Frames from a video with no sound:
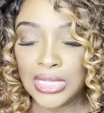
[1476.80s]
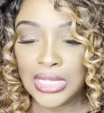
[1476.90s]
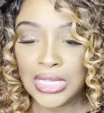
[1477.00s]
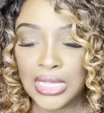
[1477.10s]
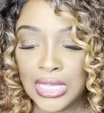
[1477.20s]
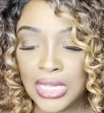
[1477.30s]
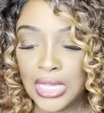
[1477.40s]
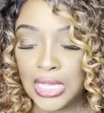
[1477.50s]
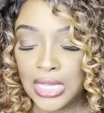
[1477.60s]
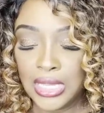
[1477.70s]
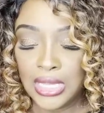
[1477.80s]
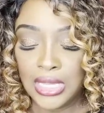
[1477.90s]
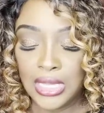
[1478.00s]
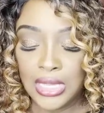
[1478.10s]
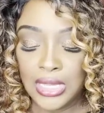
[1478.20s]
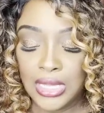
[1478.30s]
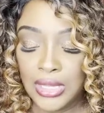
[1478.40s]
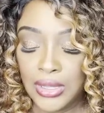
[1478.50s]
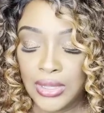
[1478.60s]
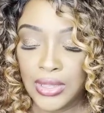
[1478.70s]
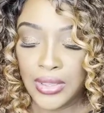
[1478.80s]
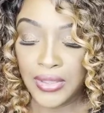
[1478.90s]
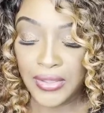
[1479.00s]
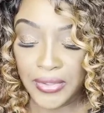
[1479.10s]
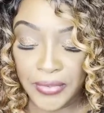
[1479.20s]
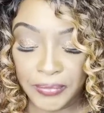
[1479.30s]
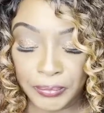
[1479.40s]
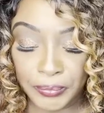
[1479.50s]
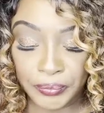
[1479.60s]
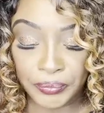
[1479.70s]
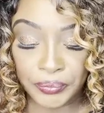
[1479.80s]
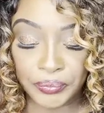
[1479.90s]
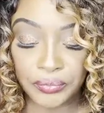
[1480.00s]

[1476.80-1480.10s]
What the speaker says: (silence)